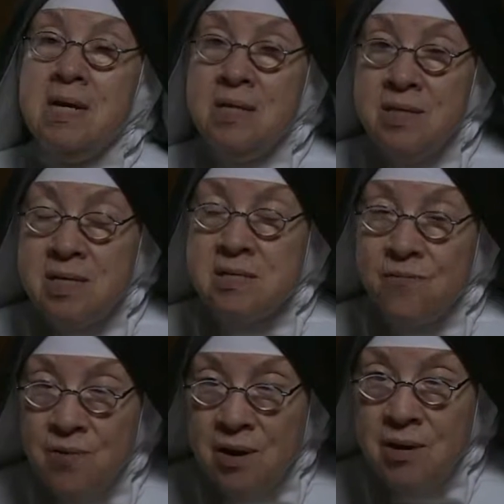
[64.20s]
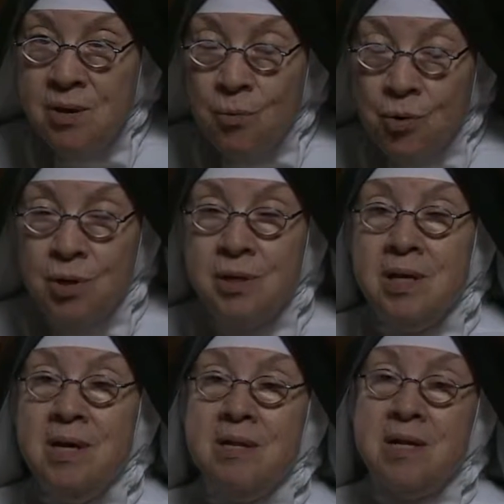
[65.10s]
in this very world
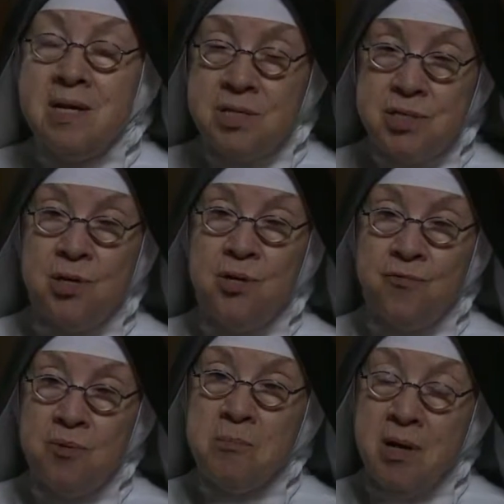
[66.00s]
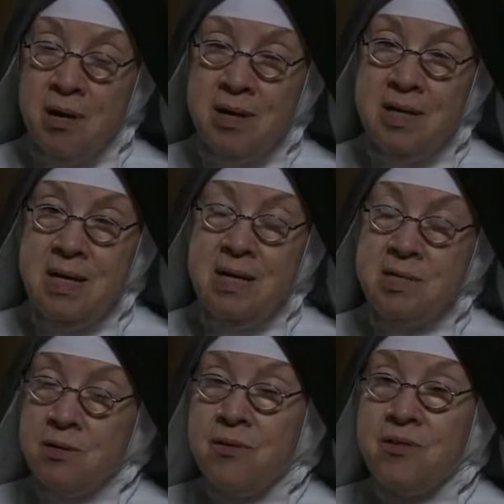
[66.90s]
that has turned from God
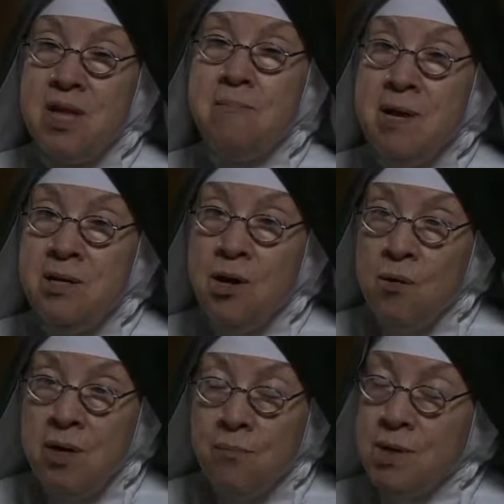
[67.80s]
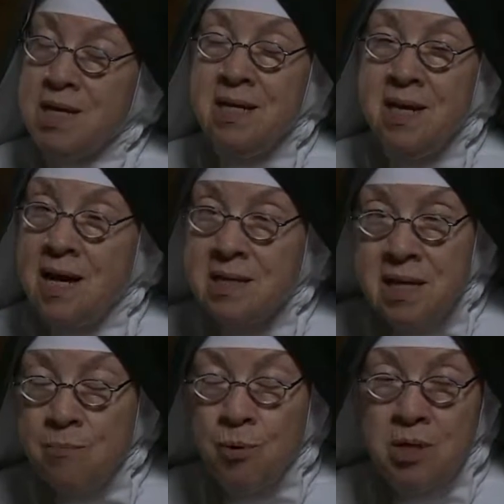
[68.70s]
so that they may know him. We cannot
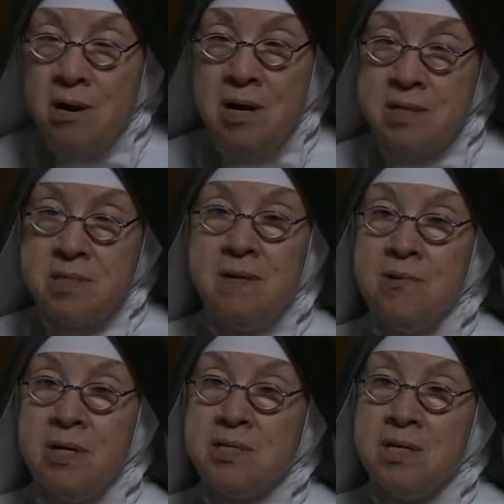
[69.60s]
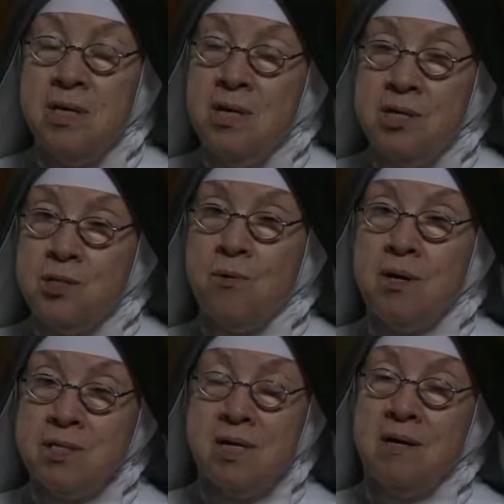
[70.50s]
keep what God has given us to
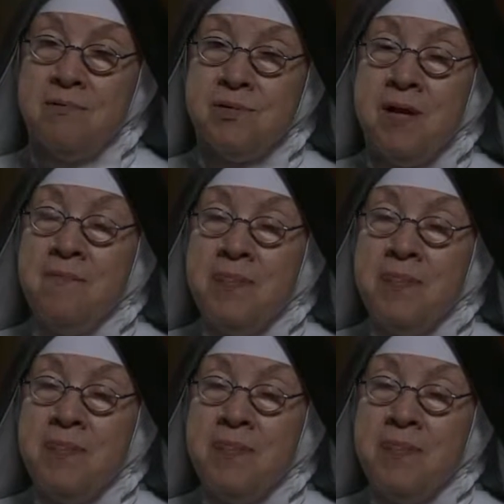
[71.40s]
ourselves.